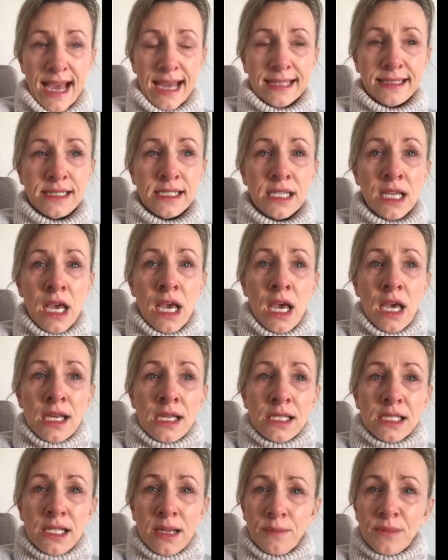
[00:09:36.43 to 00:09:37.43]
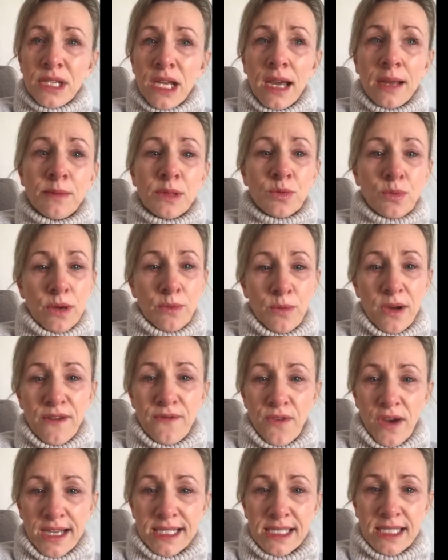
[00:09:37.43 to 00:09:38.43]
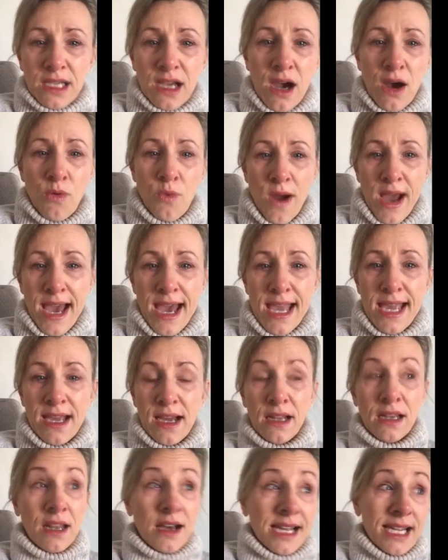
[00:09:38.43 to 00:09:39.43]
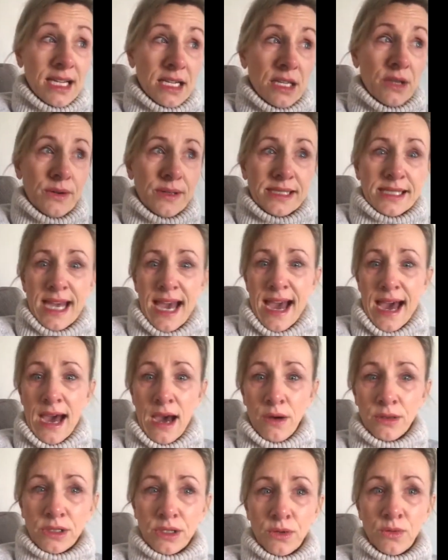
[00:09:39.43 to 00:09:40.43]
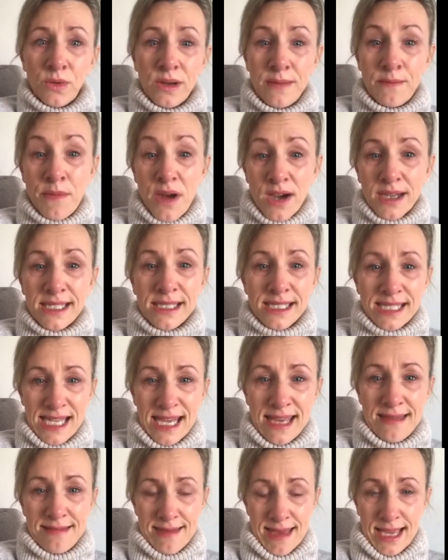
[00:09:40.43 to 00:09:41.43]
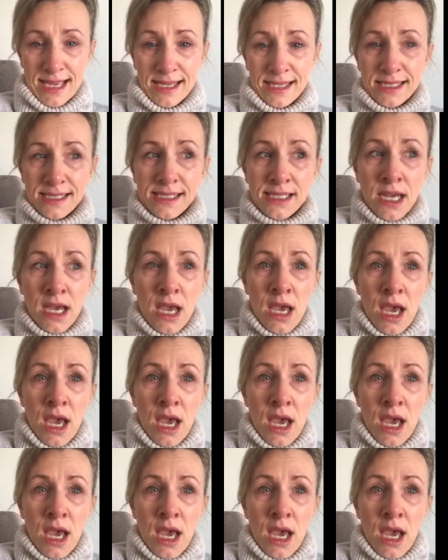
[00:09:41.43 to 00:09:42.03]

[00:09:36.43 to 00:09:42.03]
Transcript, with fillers: and sometimes when we're finding our way, like Lewis Howes, we might say things